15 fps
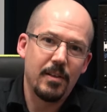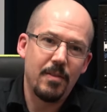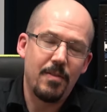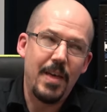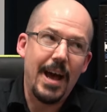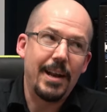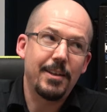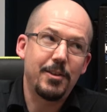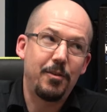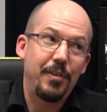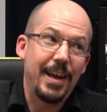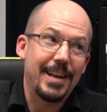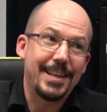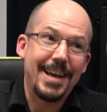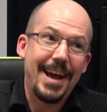That is
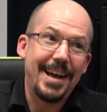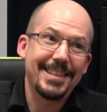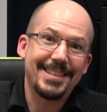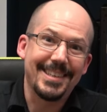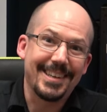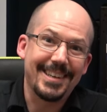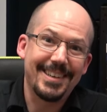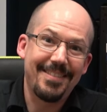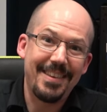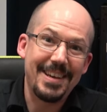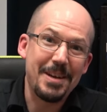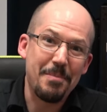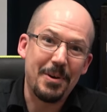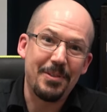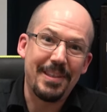fantastic.
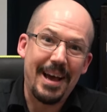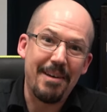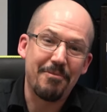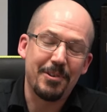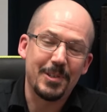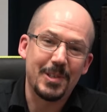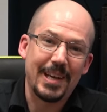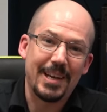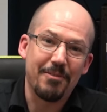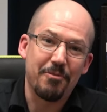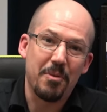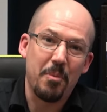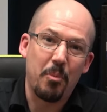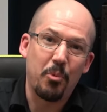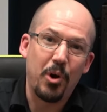Think about that for a second
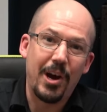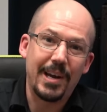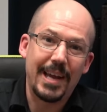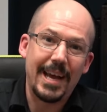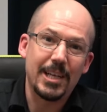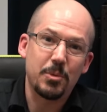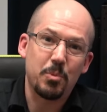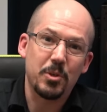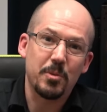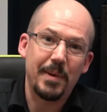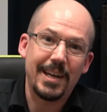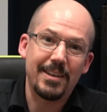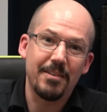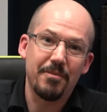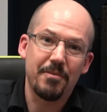from a broadcast
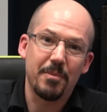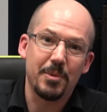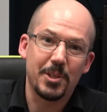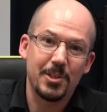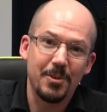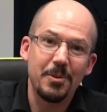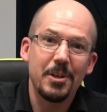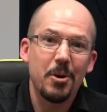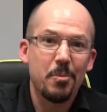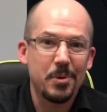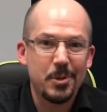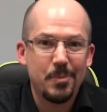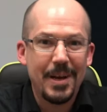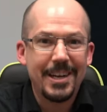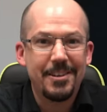perspective, from a studio
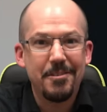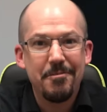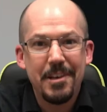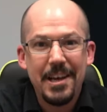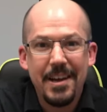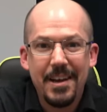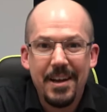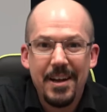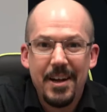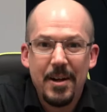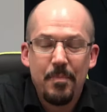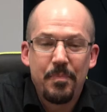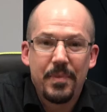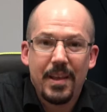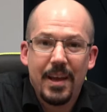perspective.
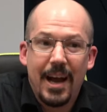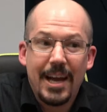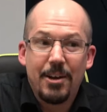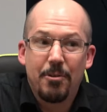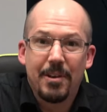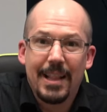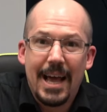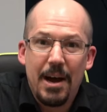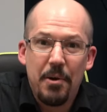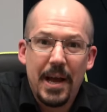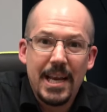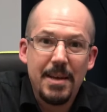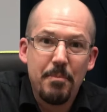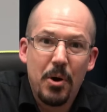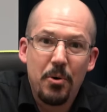I don't allow
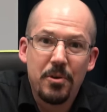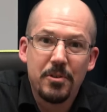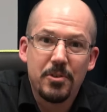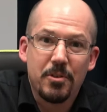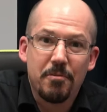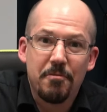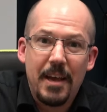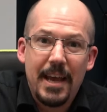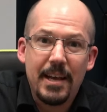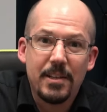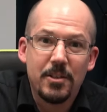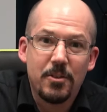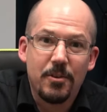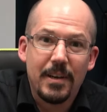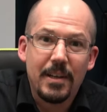any motors or
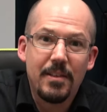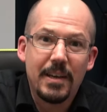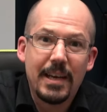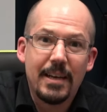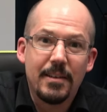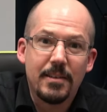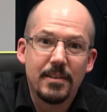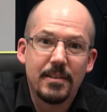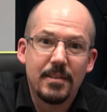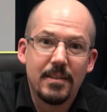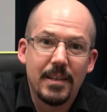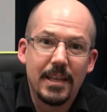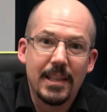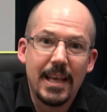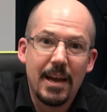fans or anything else
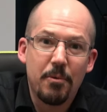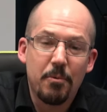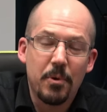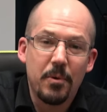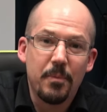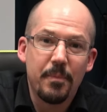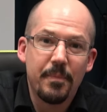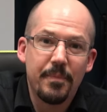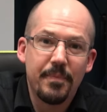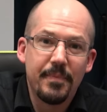in that room.